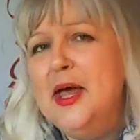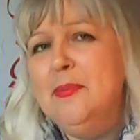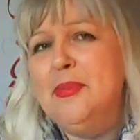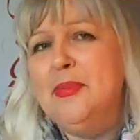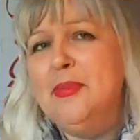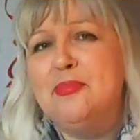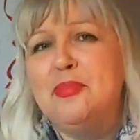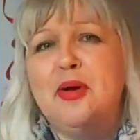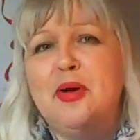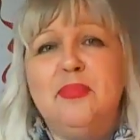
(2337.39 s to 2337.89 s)

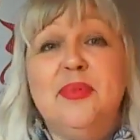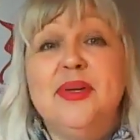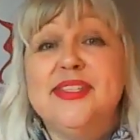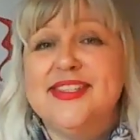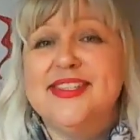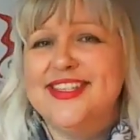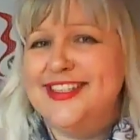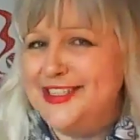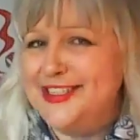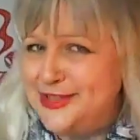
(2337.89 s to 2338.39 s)
But the problem is
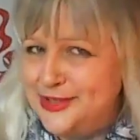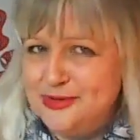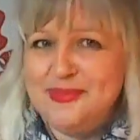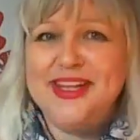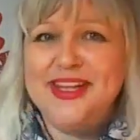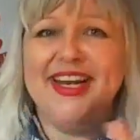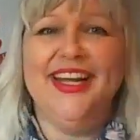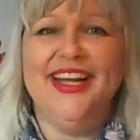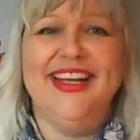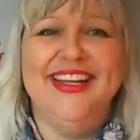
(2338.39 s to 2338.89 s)
that too
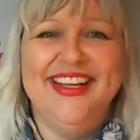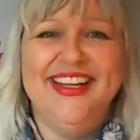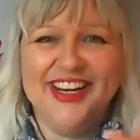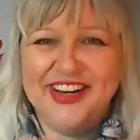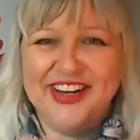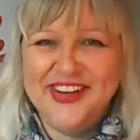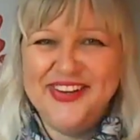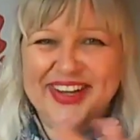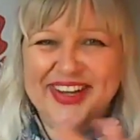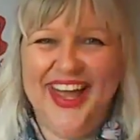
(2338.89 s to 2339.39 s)
many, you
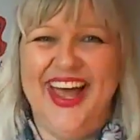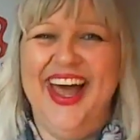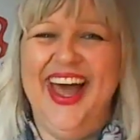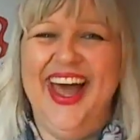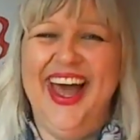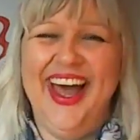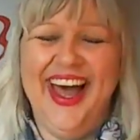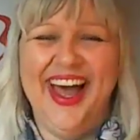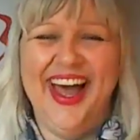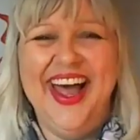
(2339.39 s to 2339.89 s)
know,
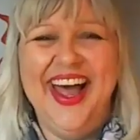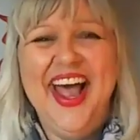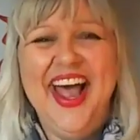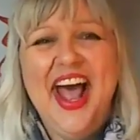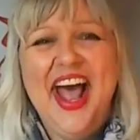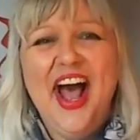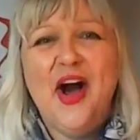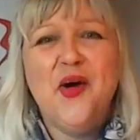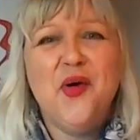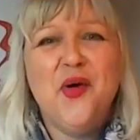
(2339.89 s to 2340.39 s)

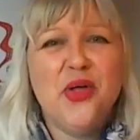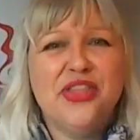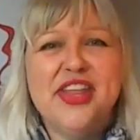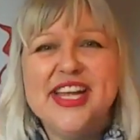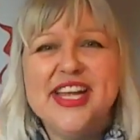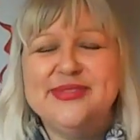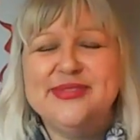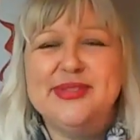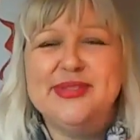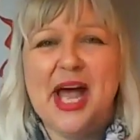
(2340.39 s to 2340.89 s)
or
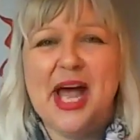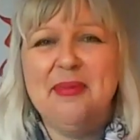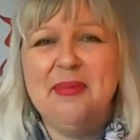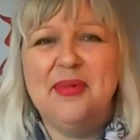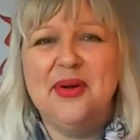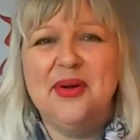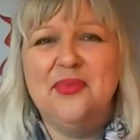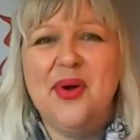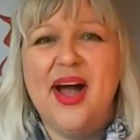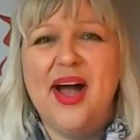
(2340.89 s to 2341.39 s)
things would come
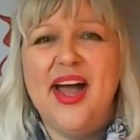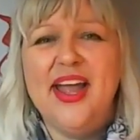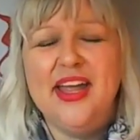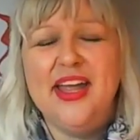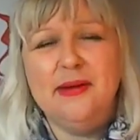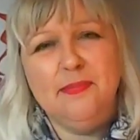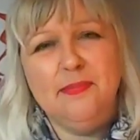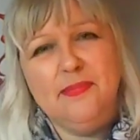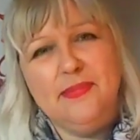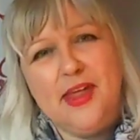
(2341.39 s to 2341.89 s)
my way
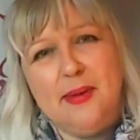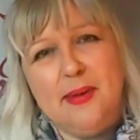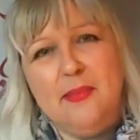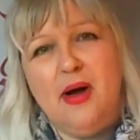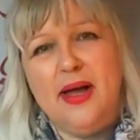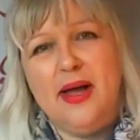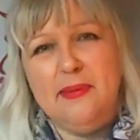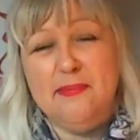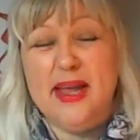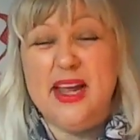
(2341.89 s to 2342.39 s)
and they
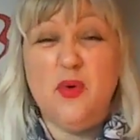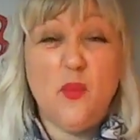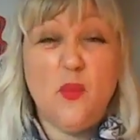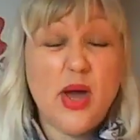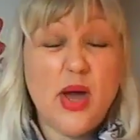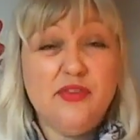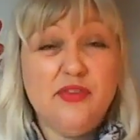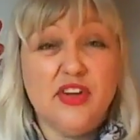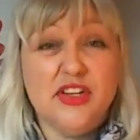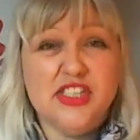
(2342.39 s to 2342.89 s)
might meet
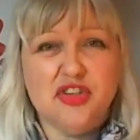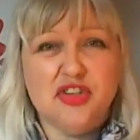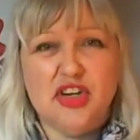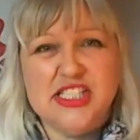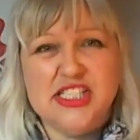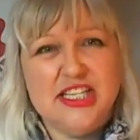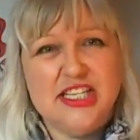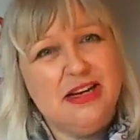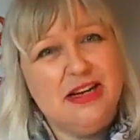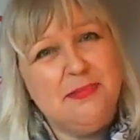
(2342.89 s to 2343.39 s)
one of those
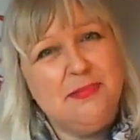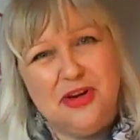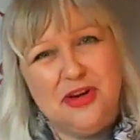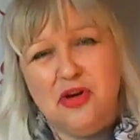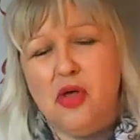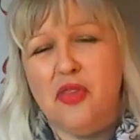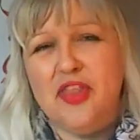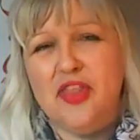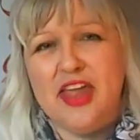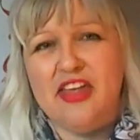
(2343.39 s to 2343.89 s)
criteria, but
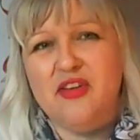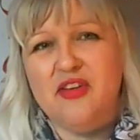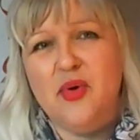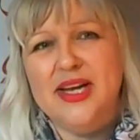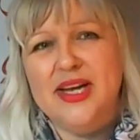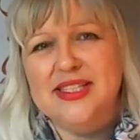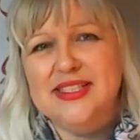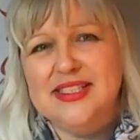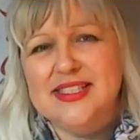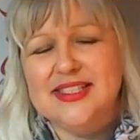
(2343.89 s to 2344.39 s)
not the other
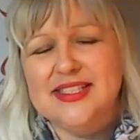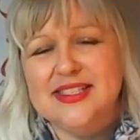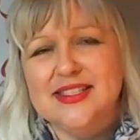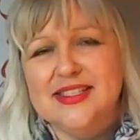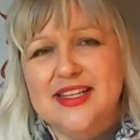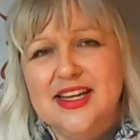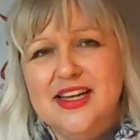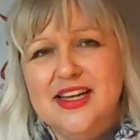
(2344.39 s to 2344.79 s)
ones.